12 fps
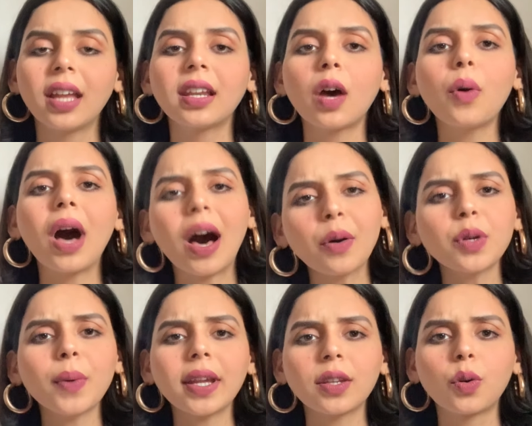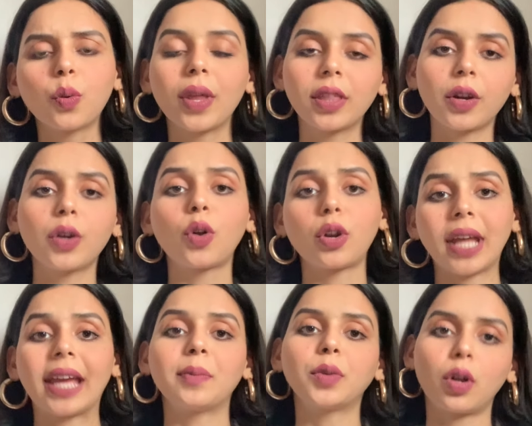Now, how do I know whether or not I
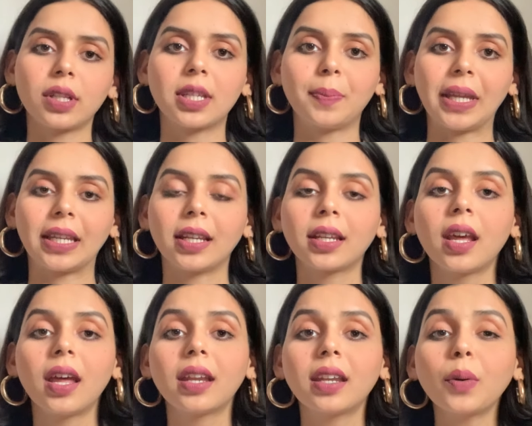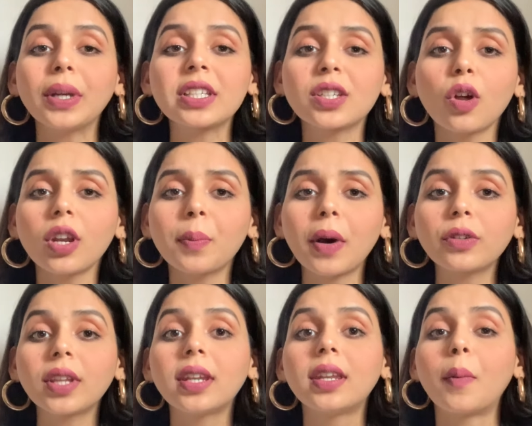am constipated? Now, it's not about the
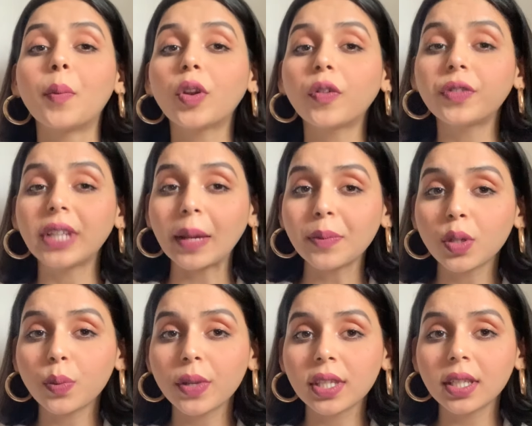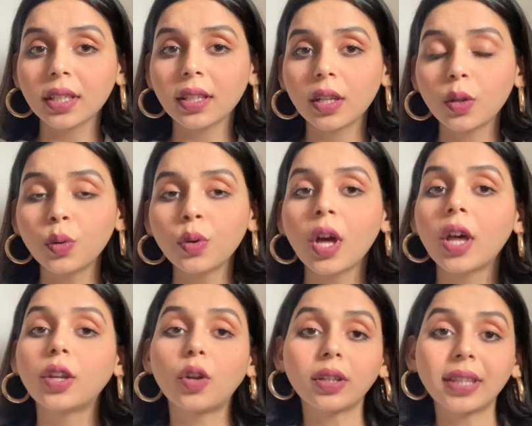number of times you're visiting the loo,
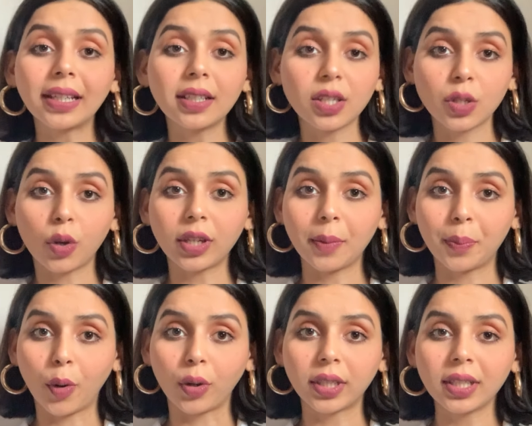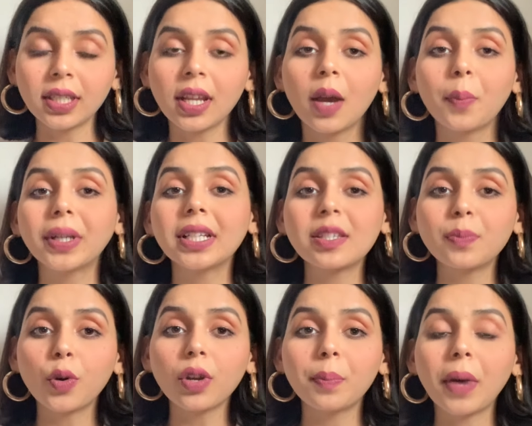not that it's not important, but it's
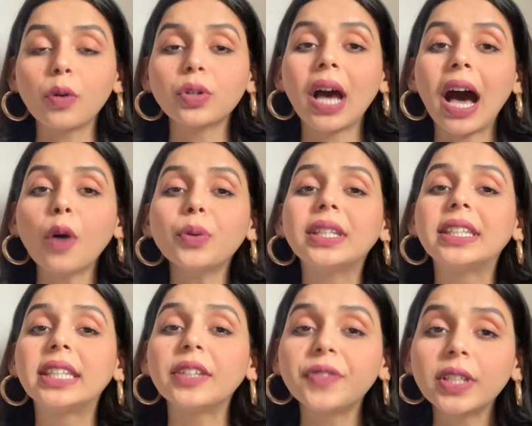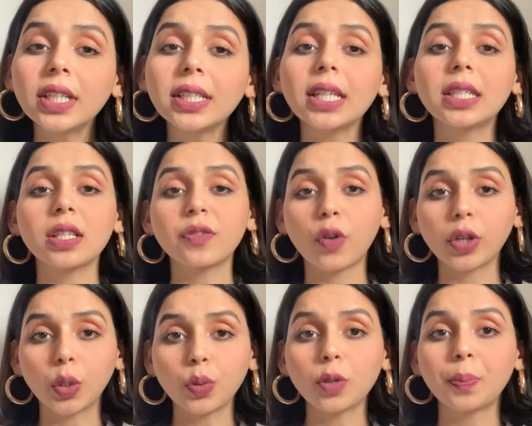more about how difficult it is for
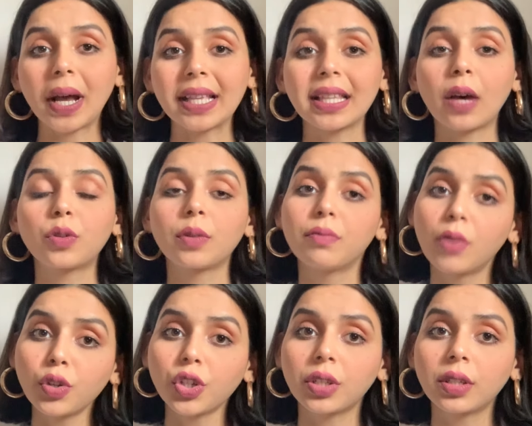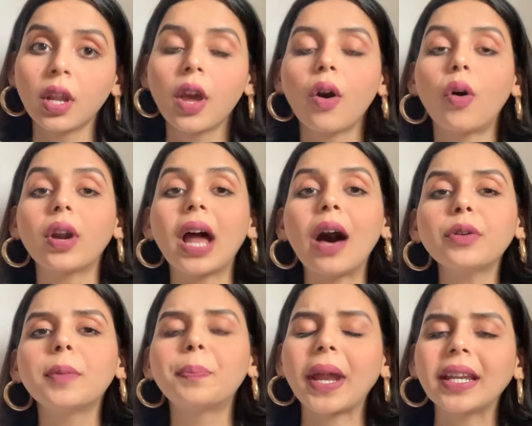you to pass out a motion, or how
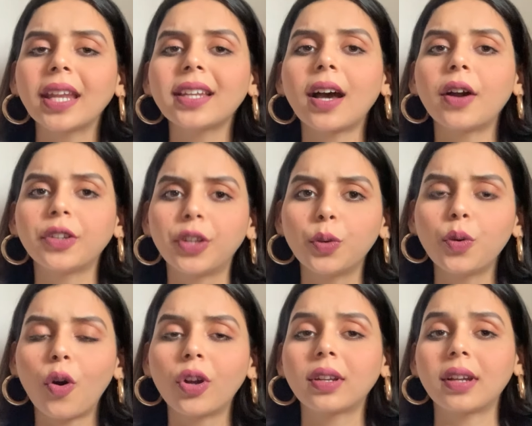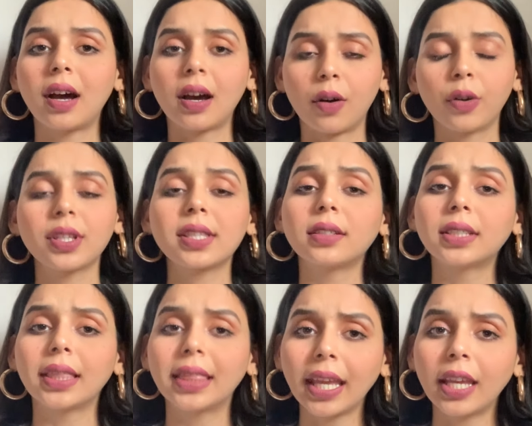dependent are you on a
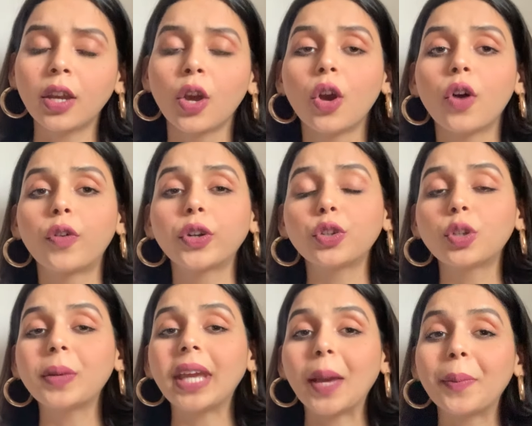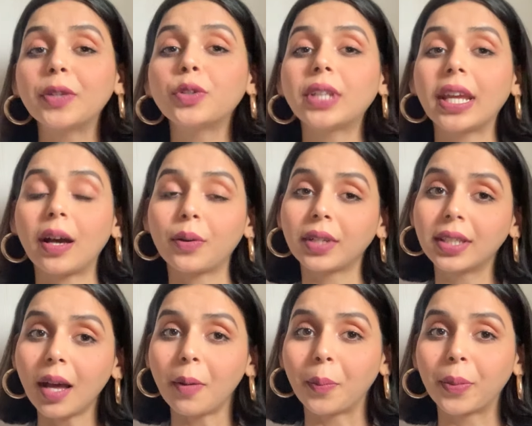certain thing for you to be able to take out a
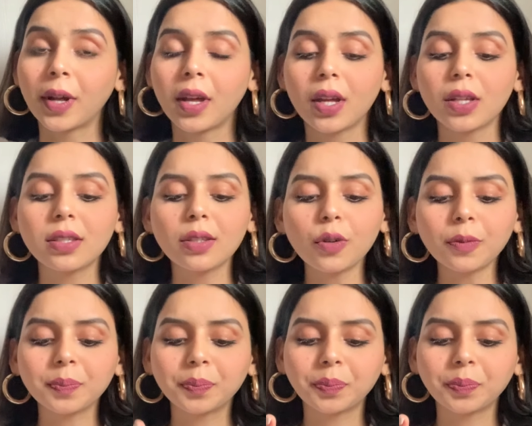dump. So